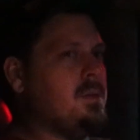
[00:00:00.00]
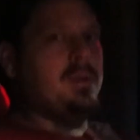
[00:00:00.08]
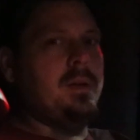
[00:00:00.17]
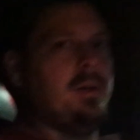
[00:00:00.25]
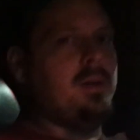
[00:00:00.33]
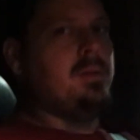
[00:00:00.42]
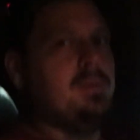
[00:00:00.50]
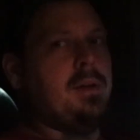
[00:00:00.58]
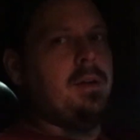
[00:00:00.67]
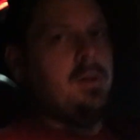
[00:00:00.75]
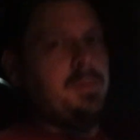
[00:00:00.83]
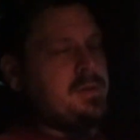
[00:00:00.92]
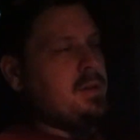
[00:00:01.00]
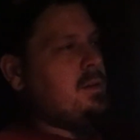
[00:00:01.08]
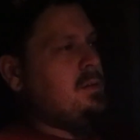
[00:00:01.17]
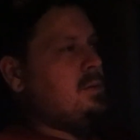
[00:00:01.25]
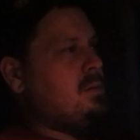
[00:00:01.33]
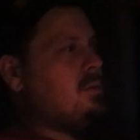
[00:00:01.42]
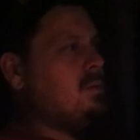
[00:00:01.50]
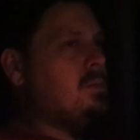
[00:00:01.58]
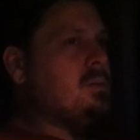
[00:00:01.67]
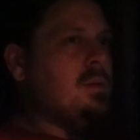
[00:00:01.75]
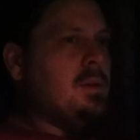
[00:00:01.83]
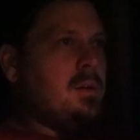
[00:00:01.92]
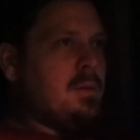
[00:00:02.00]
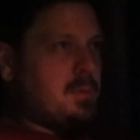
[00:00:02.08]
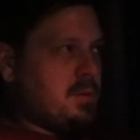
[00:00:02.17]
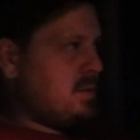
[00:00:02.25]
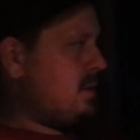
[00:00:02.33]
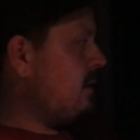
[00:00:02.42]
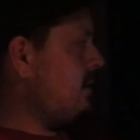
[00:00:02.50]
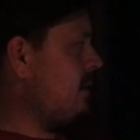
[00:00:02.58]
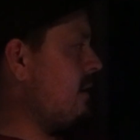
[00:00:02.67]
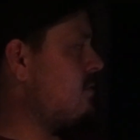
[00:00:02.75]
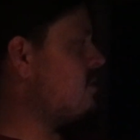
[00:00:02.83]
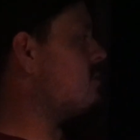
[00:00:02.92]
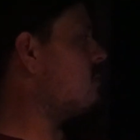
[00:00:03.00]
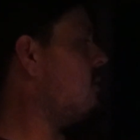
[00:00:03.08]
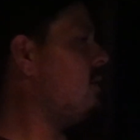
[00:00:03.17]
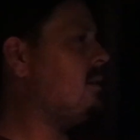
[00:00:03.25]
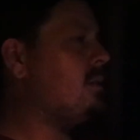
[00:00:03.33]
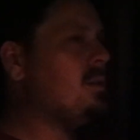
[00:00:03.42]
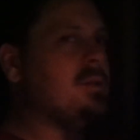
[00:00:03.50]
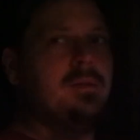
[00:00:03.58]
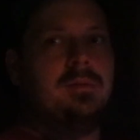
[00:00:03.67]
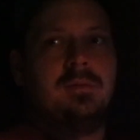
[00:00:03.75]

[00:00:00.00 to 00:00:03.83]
Yeah, I hope so. We'll see how she's running, dude.